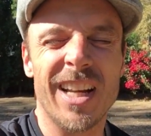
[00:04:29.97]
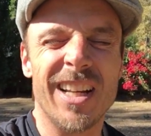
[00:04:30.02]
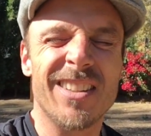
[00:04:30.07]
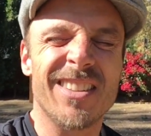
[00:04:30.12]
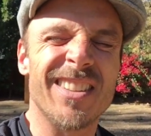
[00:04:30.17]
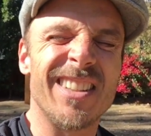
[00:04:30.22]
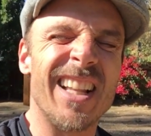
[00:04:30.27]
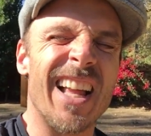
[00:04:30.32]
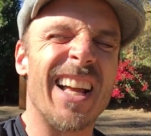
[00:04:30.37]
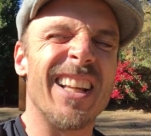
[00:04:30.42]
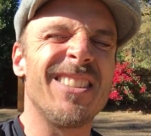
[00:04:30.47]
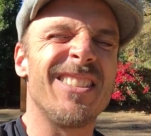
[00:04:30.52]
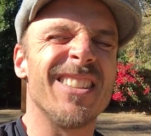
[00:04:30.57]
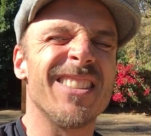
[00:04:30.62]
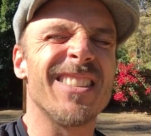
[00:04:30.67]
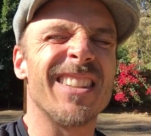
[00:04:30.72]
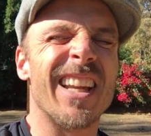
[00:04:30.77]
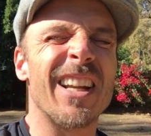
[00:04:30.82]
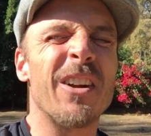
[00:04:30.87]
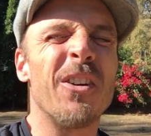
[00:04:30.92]
It's not
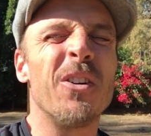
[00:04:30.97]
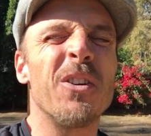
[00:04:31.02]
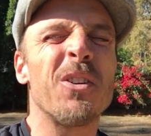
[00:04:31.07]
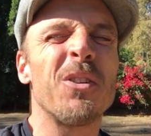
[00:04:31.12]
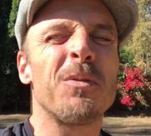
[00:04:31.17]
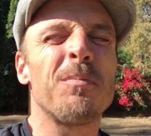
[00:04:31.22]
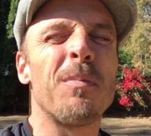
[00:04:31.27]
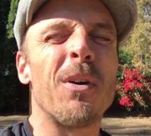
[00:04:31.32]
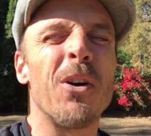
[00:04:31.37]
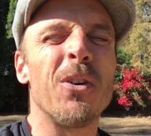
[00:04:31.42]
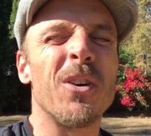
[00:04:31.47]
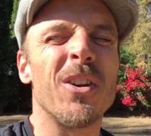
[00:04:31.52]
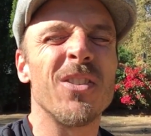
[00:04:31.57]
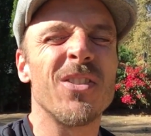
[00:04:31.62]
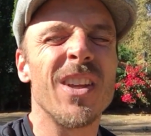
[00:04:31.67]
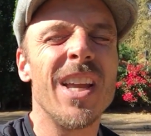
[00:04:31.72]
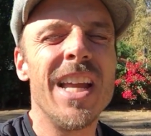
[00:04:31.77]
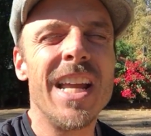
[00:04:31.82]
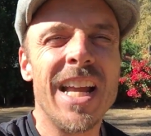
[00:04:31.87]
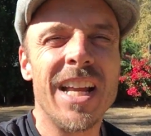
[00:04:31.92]
just like hocus pocus.